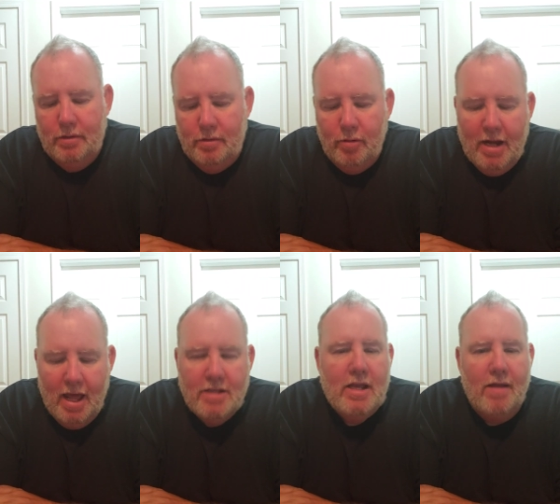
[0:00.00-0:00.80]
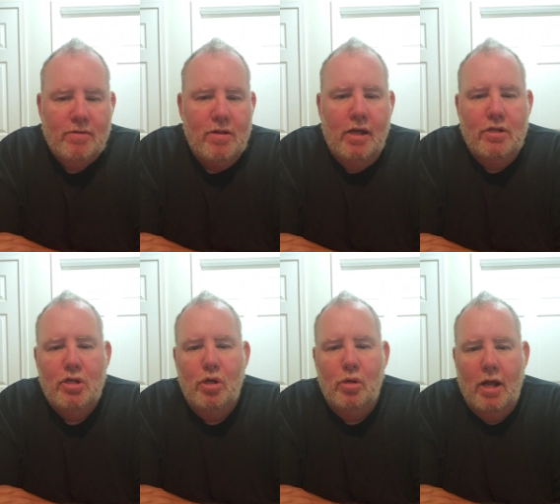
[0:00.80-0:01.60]
3 days after that
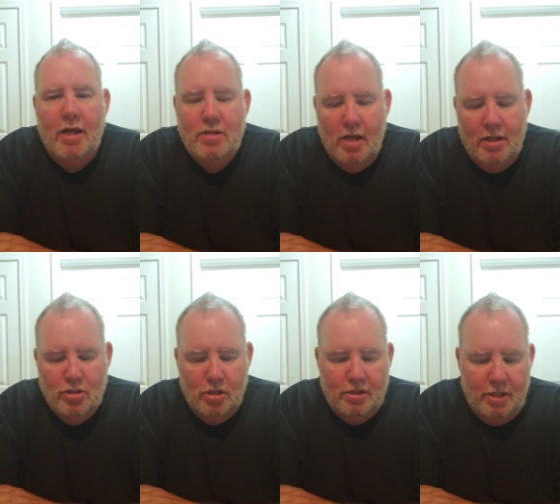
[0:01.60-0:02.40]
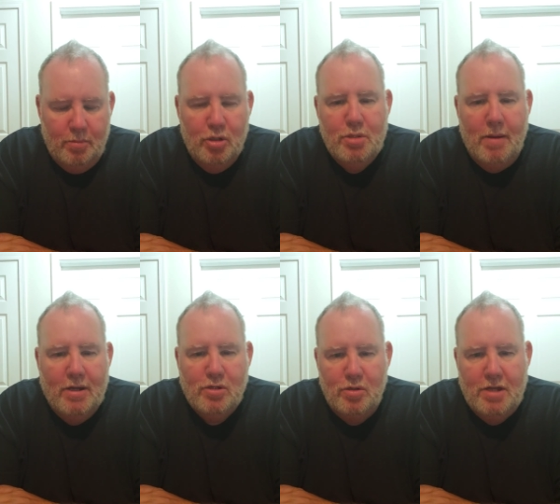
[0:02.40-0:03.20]
shoot, I took the
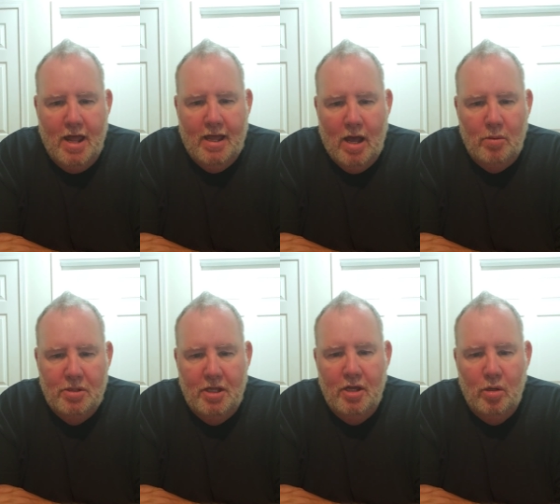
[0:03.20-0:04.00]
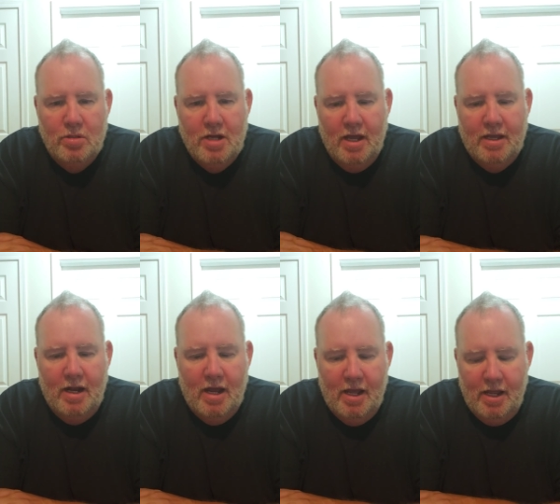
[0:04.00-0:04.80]
Bushmaster Stag out with the EOTech,
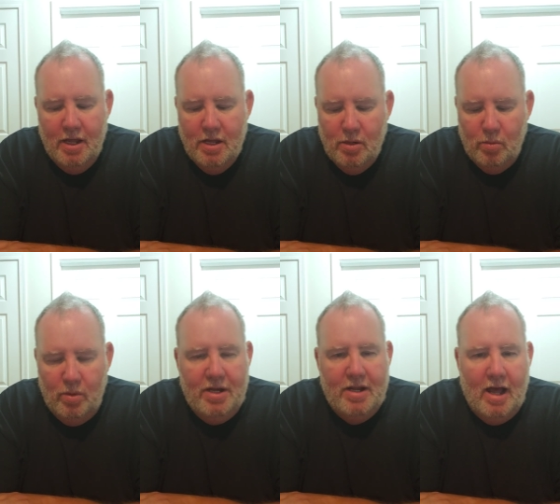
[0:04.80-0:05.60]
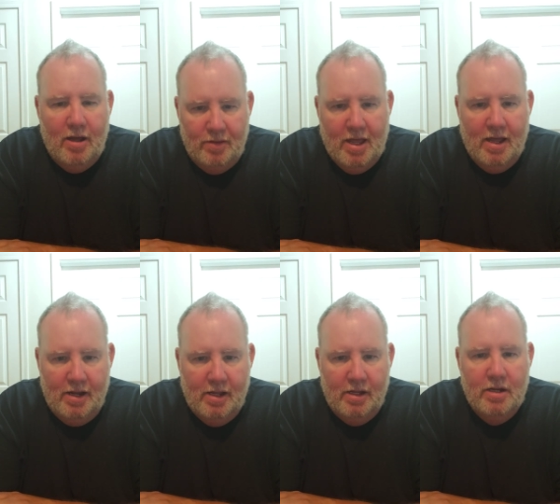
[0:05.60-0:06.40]
and I redialed that
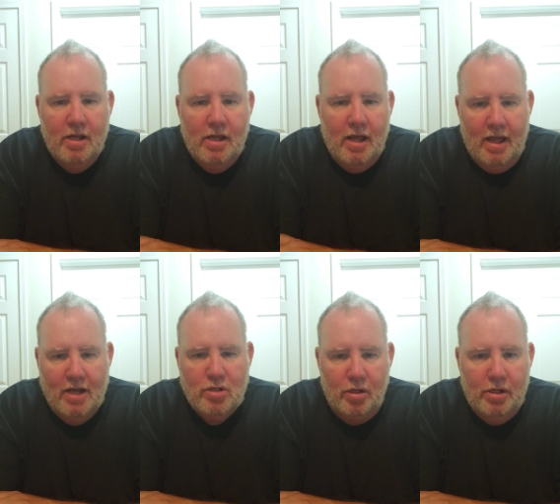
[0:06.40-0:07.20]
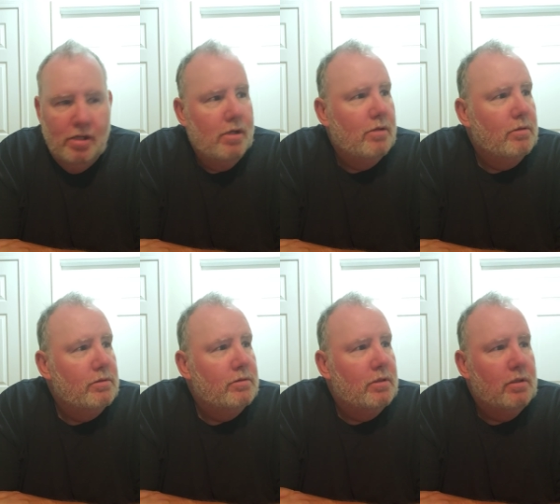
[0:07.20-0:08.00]
in. I actually
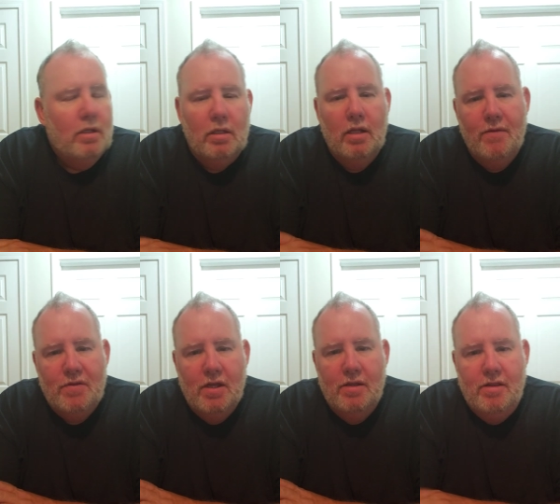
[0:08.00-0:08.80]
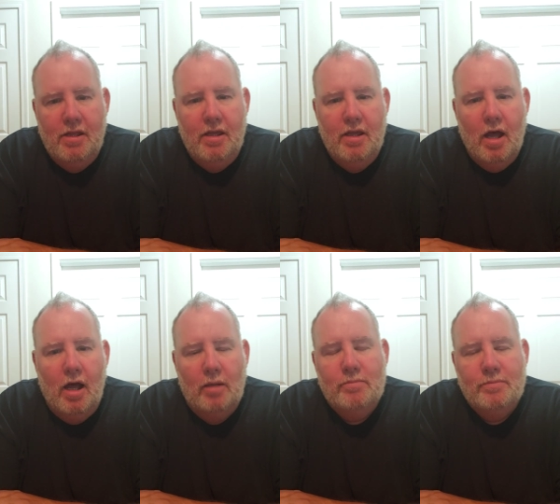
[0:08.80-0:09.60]
lifted
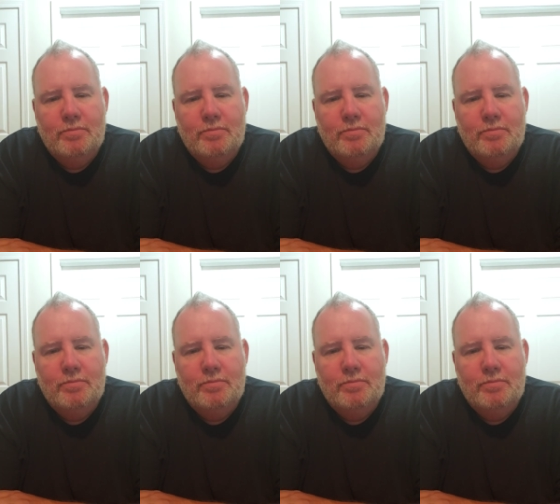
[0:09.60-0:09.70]
the